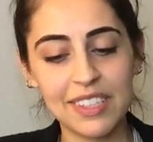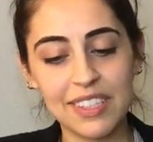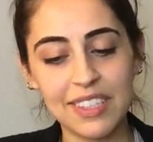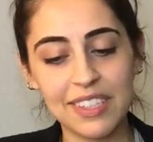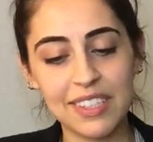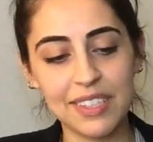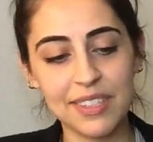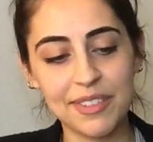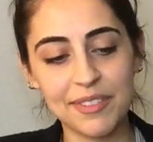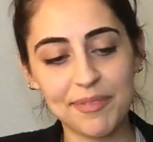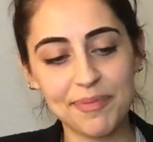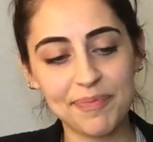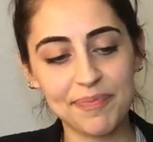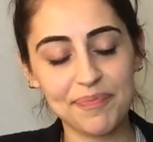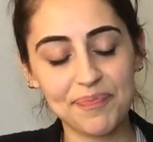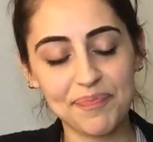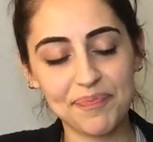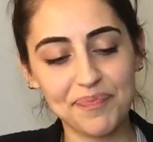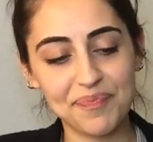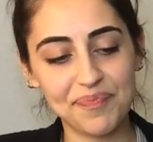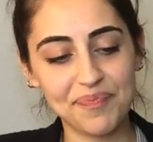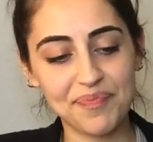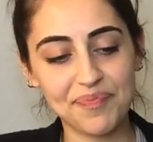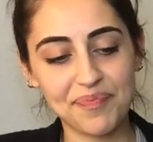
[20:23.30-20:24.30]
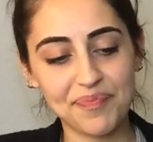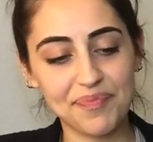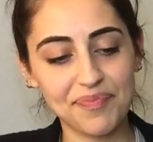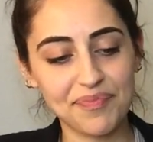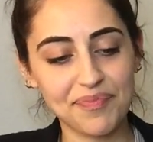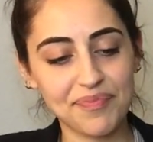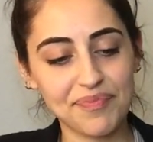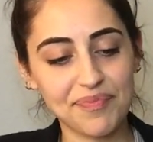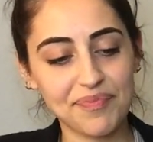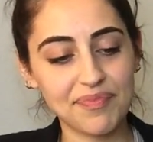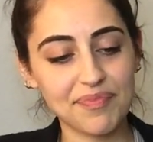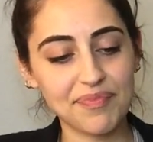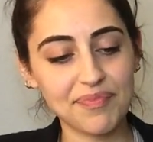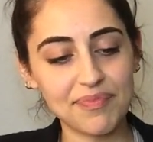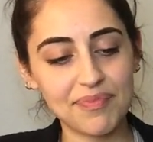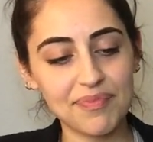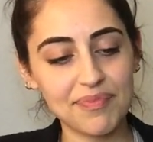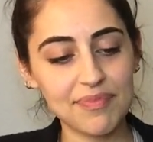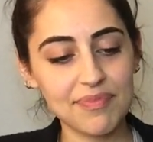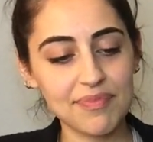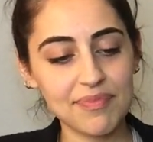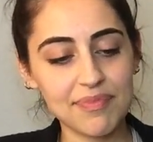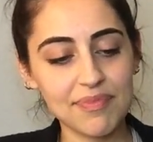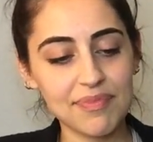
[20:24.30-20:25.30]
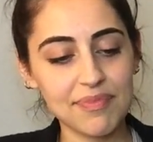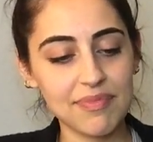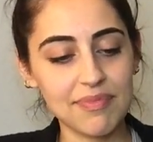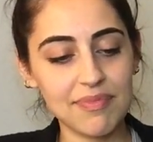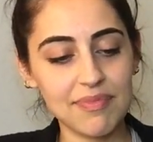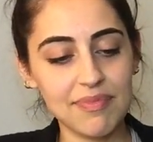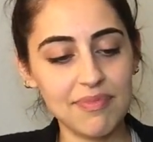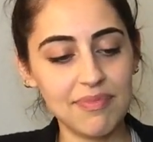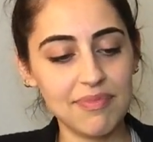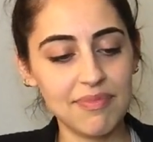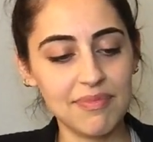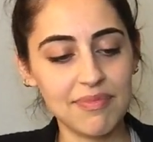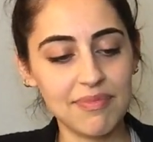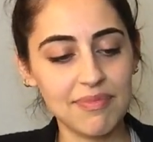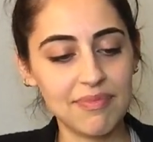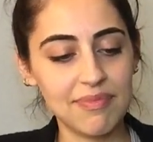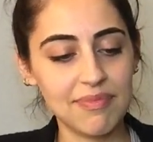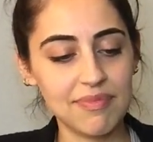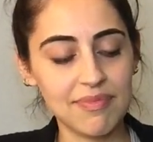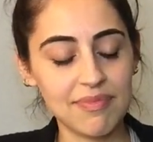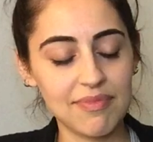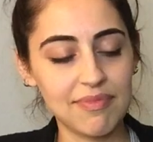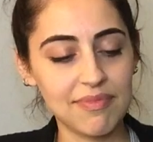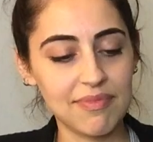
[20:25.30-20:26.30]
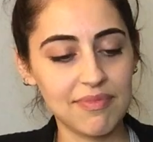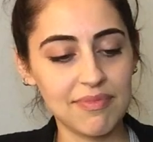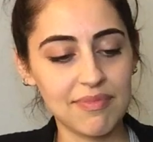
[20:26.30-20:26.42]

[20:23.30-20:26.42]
(no one is talking)